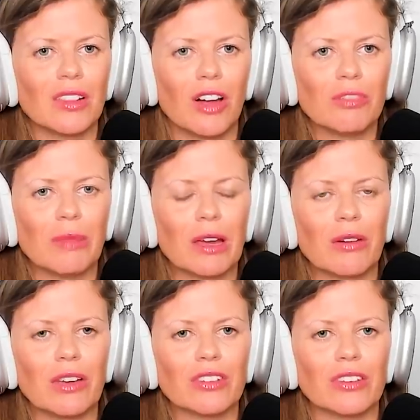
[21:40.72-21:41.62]
a lot of
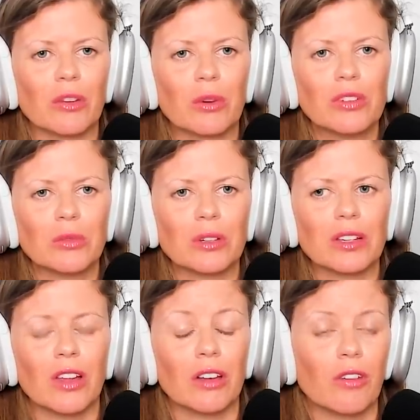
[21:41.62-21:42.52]
migration. There wasn't
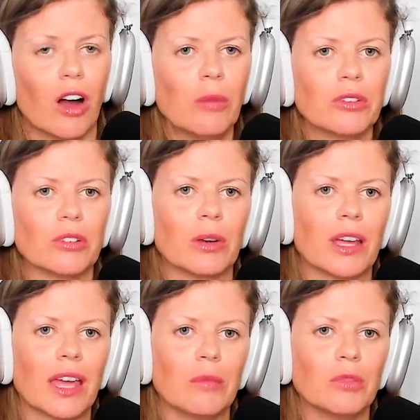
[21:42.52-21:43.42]
really a lot of option when
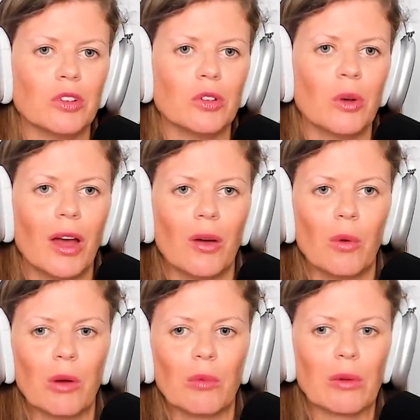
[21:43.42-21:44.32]
it came to
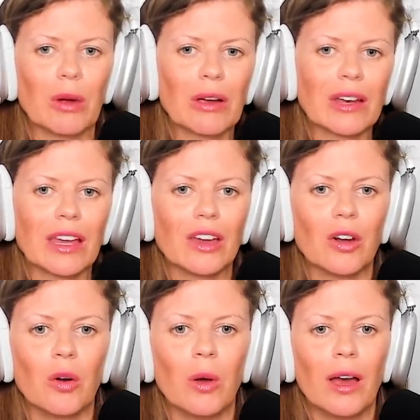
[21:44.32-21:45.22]
wh- wh- where can I
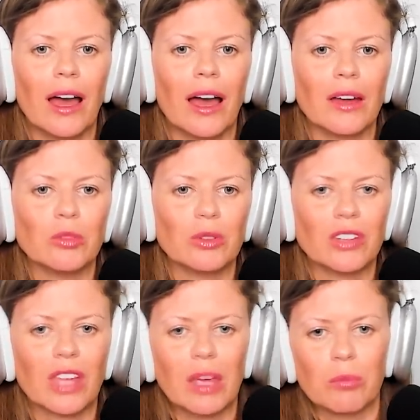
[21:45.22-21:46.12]
go uh, to
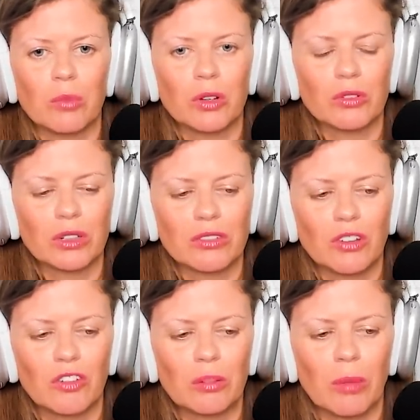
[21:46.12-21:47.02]
escape restrictive
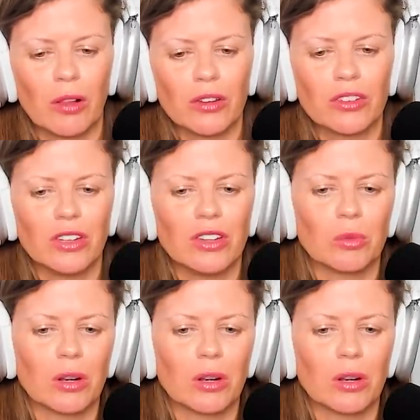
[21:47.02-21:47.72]
COVID policies?